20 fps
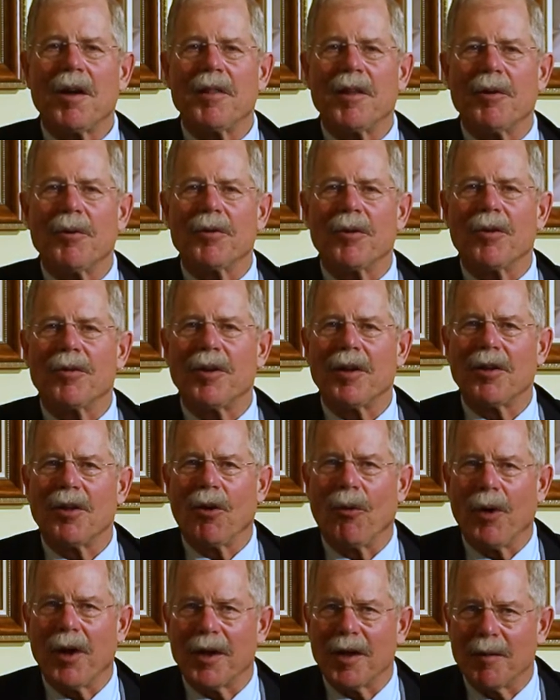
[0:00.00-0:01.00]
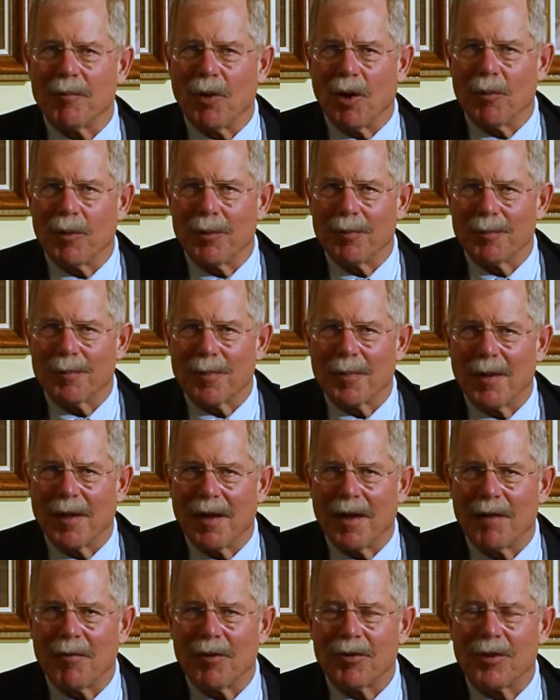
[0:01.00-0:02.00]
there was a single wake-up moment.
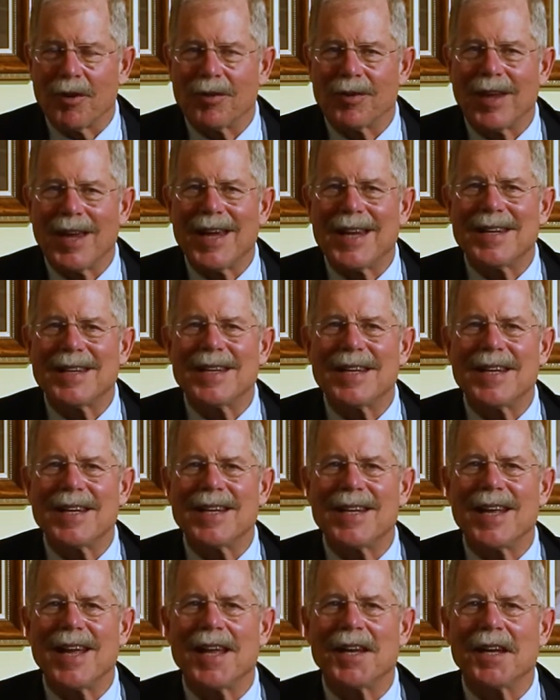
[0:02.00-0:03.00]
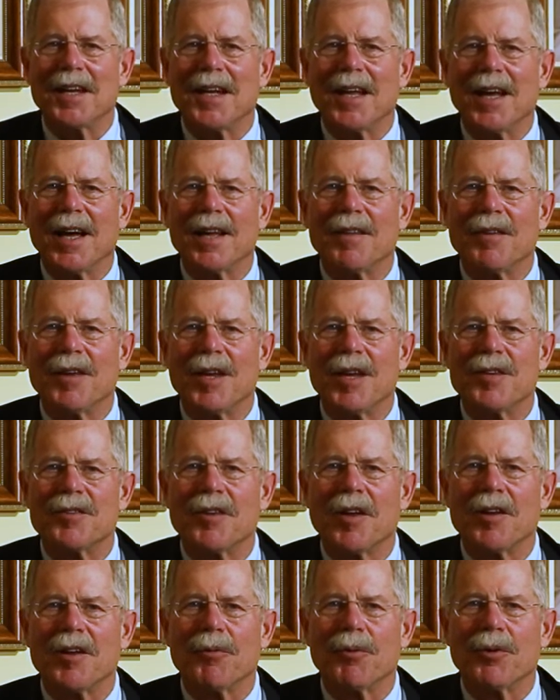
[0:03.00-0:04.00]
Ever since 1889, the east end of